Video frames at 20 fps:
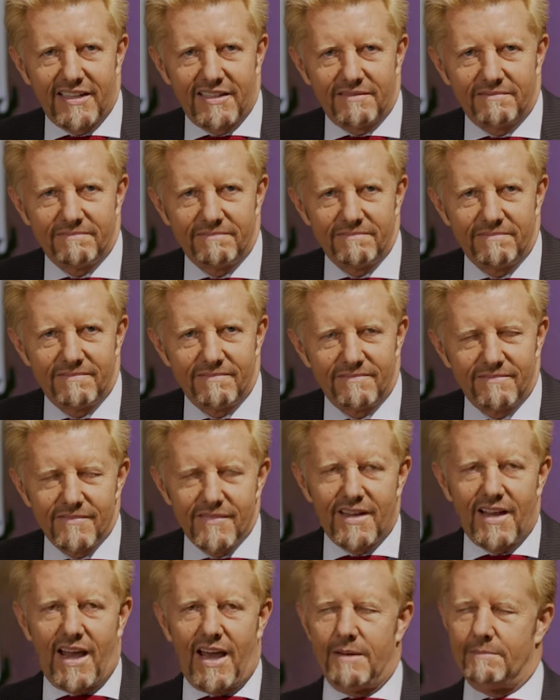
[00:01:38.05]

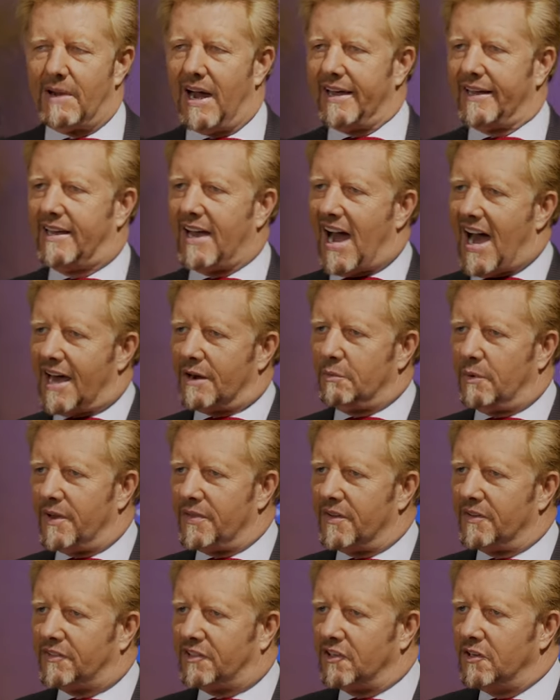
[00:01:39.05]
and my God,
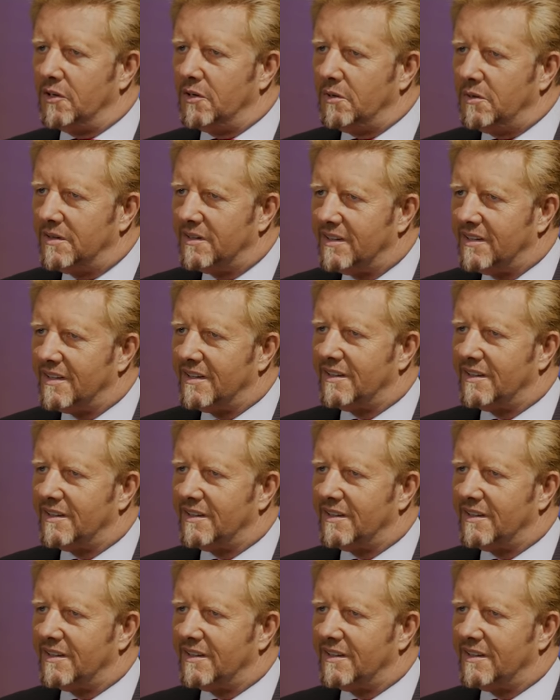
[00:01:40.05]
when the zoo